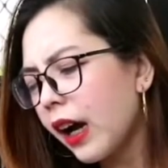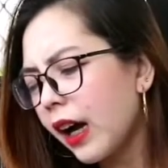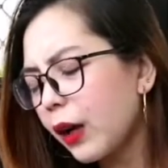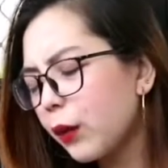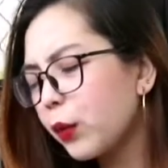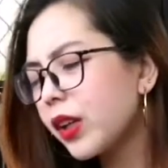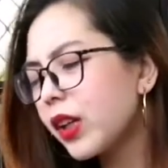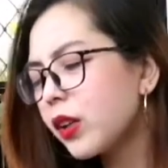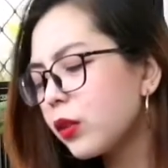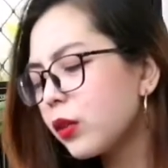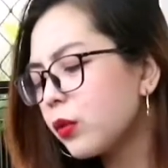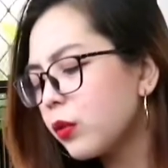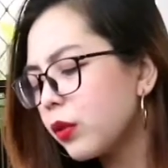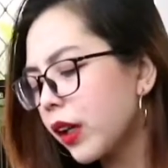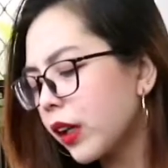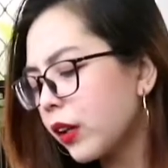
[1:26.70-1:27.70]
I wanted
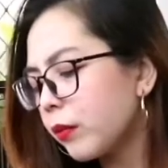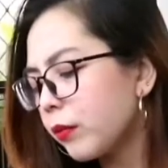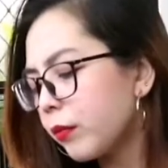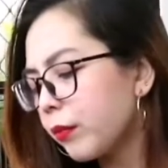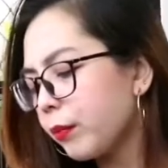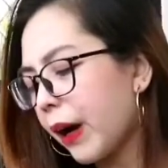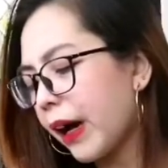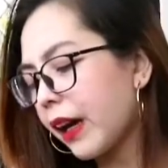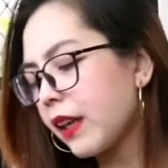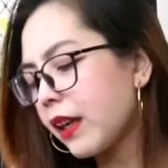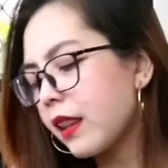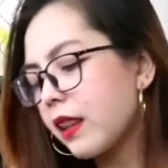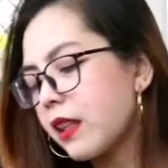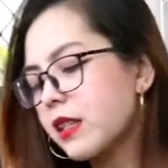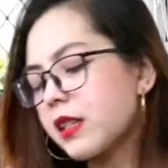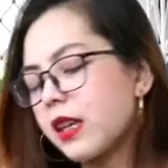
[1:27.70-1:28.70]
to like buy
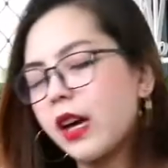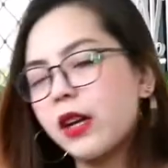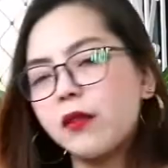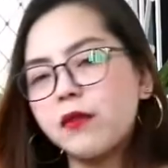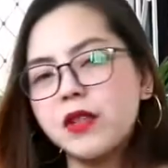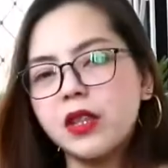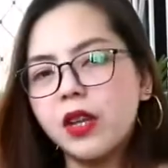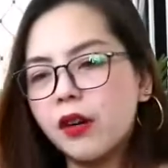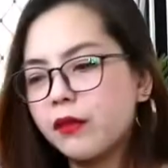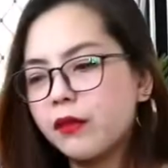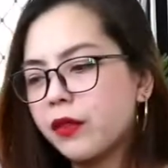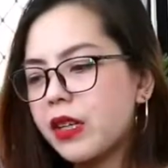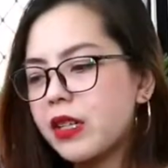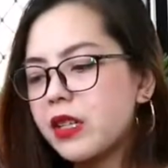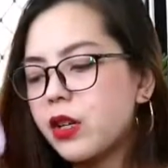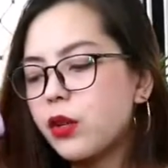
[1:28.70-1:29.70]
this kind of stuff
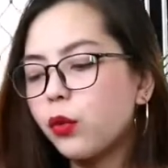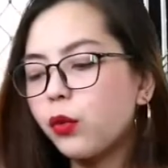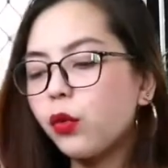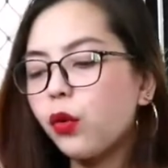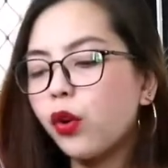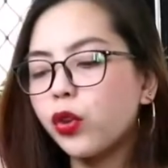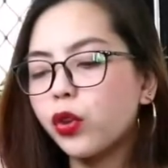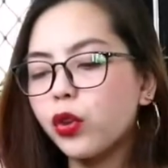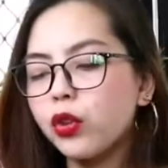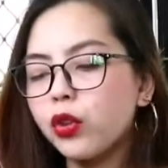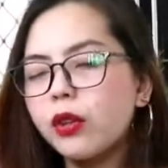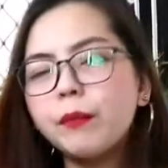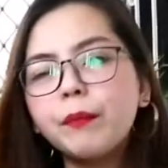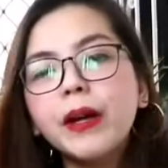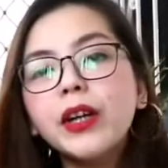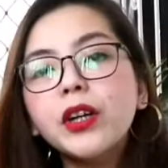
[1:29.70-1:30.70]
kasi yung cotton,
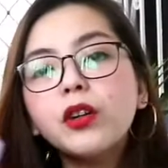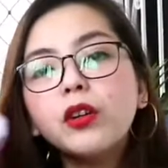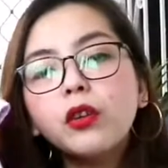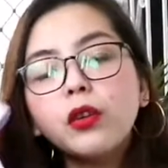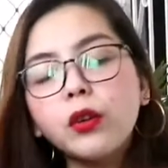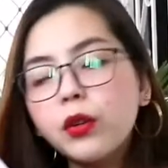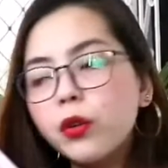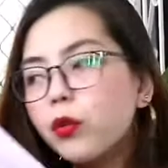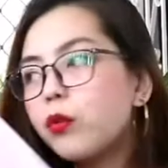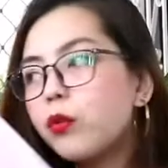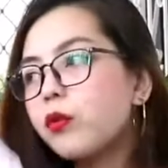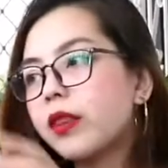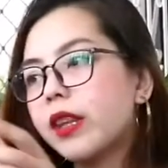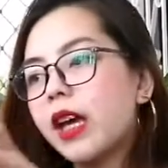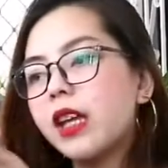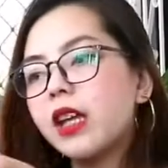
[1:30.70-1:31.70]
parang
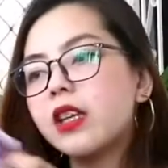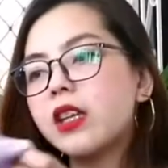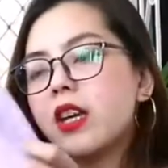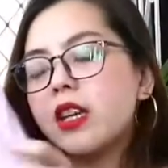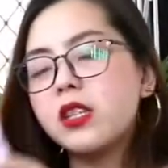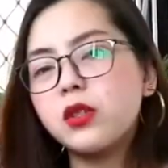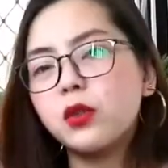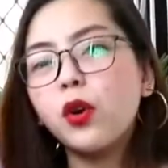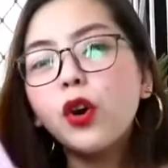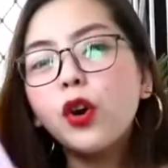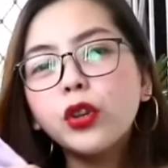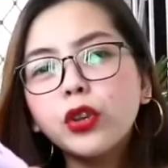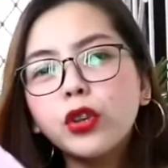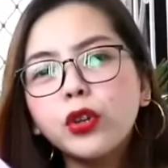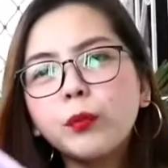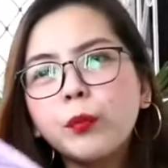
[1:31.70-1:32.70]
yung tela niya is
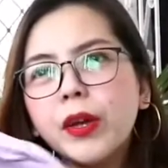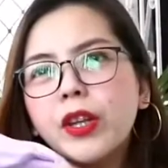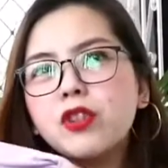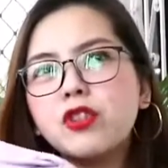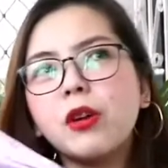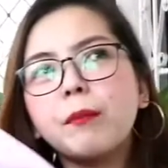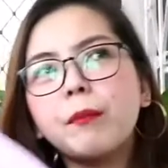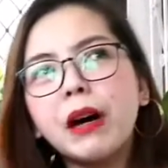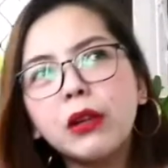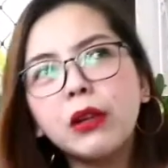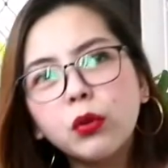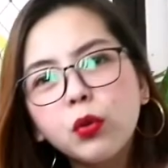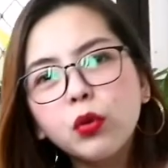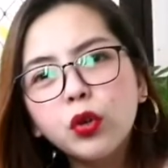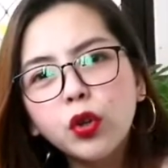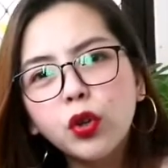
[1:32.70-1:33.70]
cotton, pwede siyang
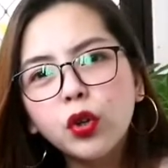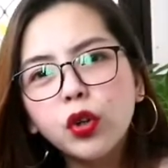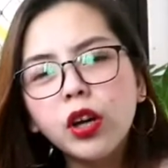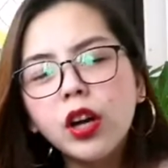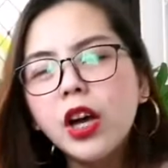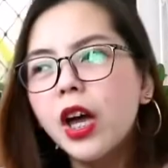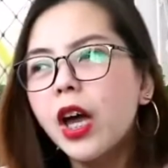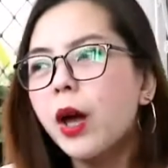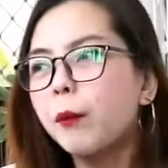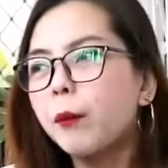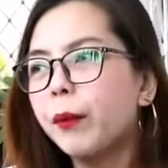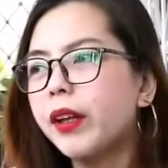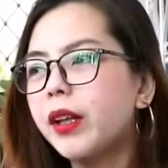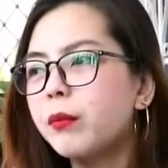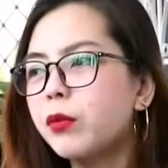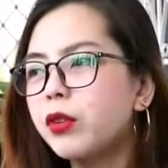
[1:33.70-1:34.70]
pangtulog,
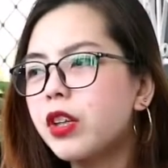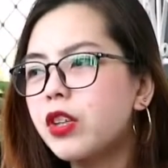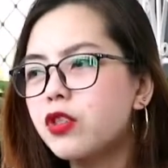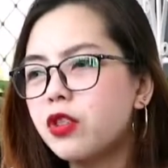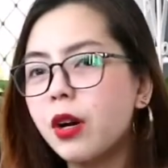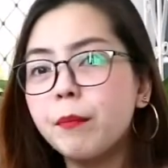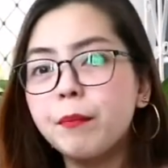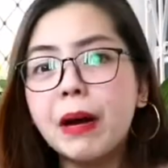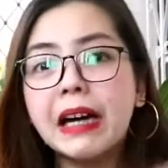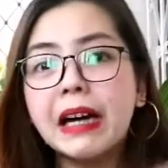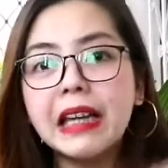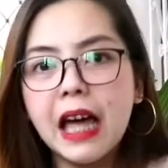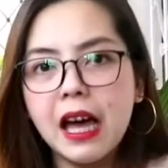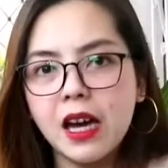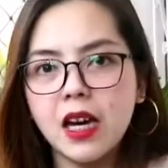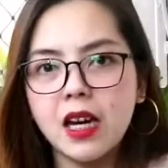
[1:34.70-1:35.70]
pwede mo din siyang
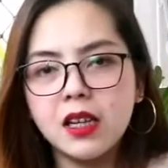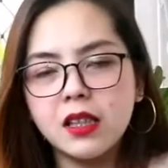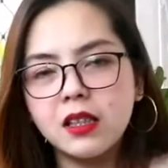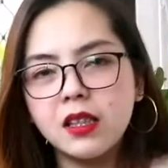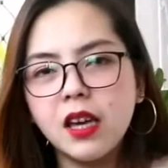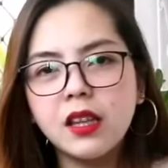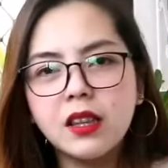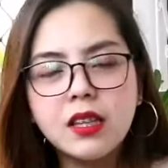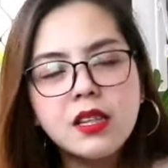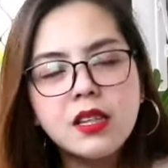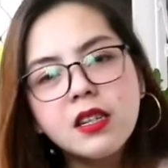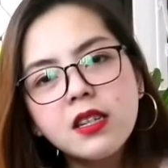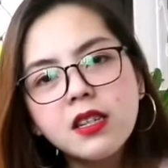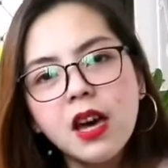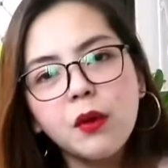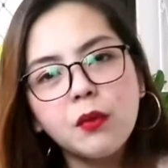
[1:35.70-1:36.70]
panglakad, and this
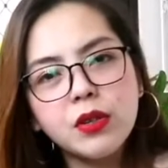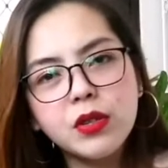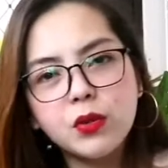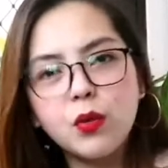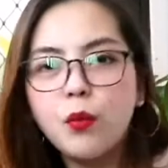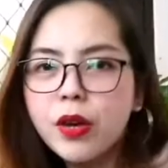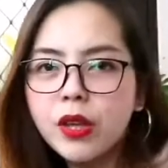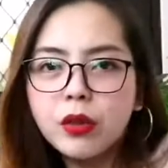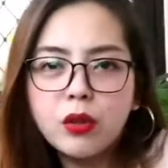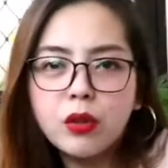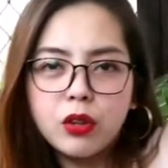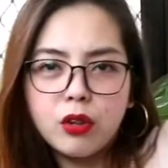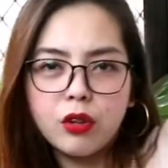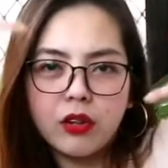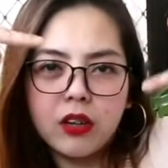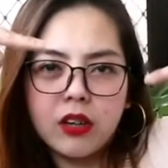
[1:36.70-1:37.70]
is how it's going to
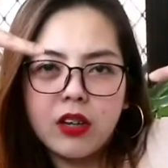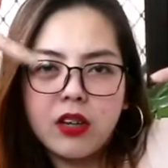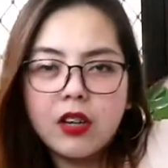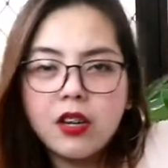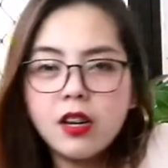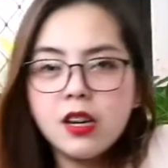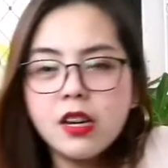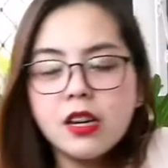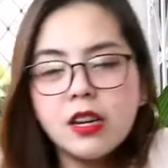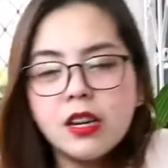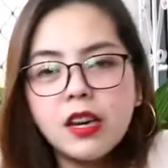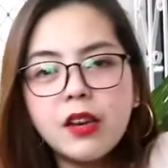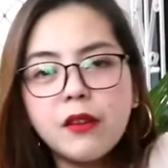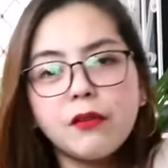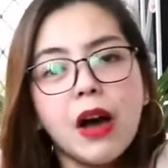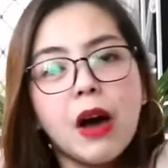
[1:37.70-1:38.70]
look
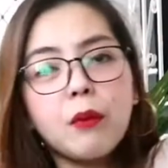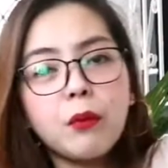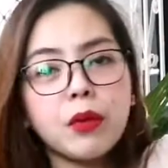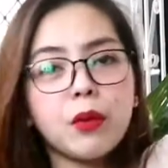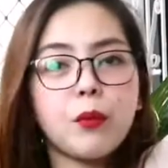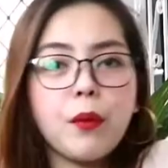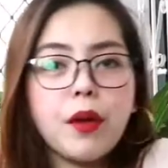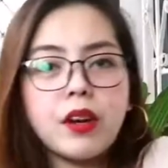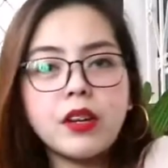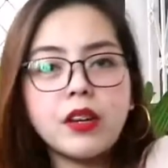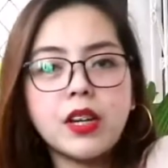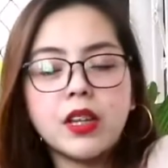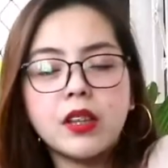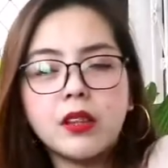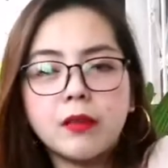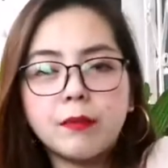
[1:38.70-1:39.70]
if I will wear
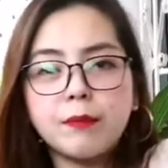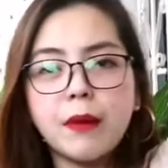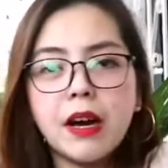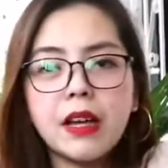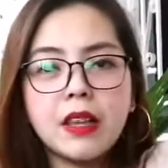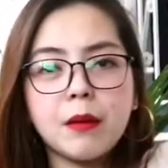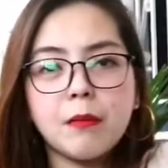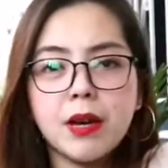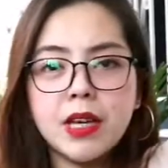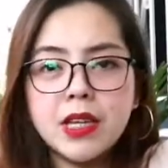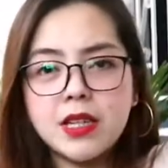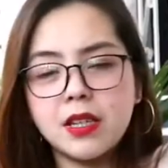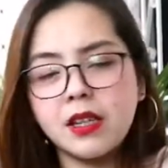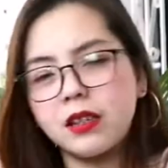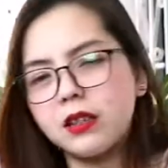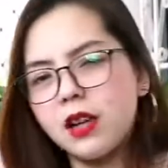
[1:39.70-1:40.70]
it panglabas.